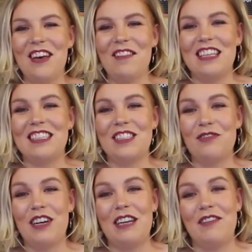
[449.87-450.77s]
This is a
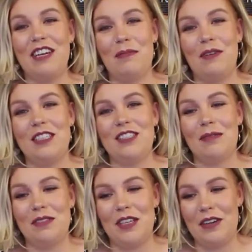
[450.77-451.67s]
really, really pretty
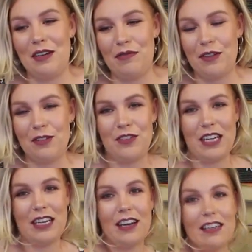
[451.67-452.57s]
jumpsuit and it feels
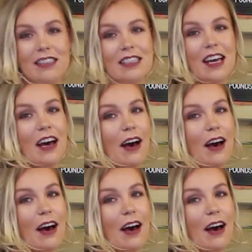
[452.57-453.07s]
really nice.